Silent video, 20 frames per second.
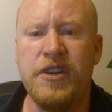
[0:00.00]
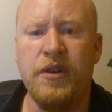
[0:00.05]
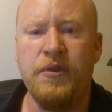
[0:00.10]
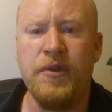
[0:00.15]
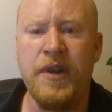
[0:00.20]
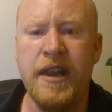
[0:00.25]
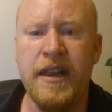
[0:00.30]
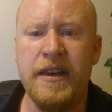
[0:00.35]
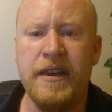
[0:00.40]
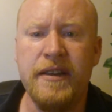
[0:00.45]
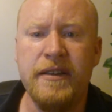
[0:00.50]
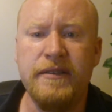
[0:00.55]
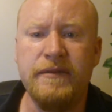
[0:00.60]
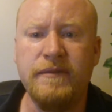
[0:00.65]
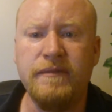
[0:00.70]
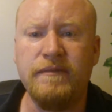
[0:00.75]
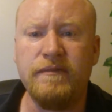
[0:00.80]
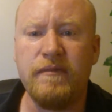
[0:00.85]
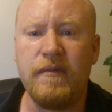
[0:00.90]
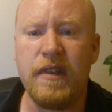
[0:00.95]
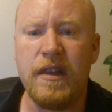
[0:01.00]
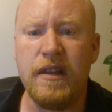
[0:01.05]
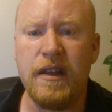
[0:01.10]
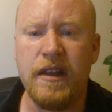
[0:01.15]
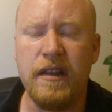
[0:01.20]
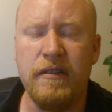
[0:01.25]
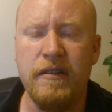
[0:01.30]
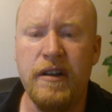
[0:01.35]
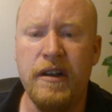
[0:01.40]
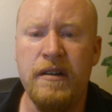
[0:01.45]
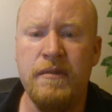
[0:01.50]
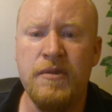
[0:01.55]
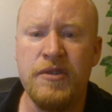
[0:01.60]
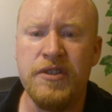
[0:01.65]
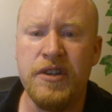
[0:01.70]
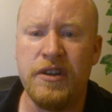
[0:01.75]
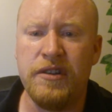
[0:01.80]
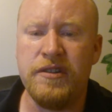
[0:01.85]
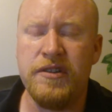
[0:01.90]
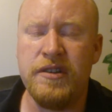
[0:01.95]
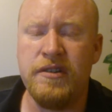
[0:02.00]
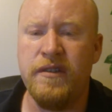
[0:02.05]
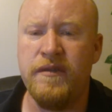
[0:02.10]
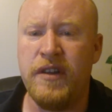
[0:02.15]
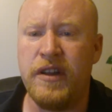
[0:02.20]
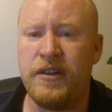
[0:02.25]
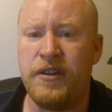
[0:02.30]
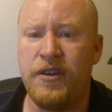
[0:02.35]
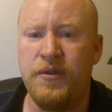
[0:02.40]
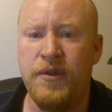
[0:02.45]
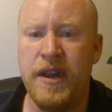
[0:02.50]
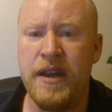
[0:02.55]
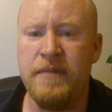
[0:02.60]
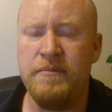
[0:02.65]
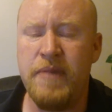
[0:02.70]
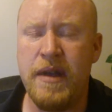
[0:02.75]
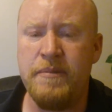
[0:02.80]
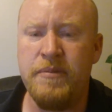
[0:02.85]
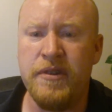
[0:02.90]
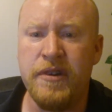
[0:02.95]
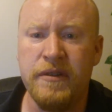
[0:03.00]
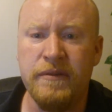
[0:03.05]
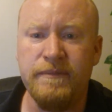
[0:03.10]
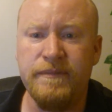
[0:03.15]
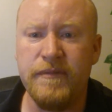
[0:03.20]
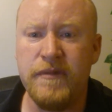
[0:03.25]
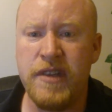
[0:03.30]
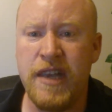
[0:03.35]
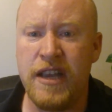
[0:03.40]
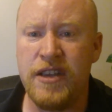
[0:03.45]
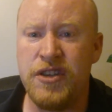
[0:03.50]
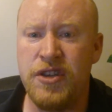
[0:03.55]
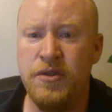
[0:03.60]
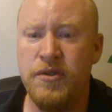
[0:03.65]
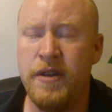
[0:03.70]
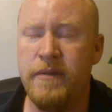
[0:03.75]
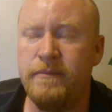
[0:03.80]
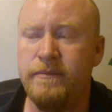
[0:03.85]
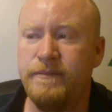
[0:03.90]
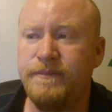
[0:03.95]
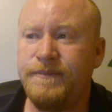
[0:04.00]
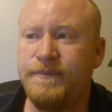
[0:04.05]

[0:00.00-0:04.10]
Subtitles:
a green almost a sort of a green pepper taste to it.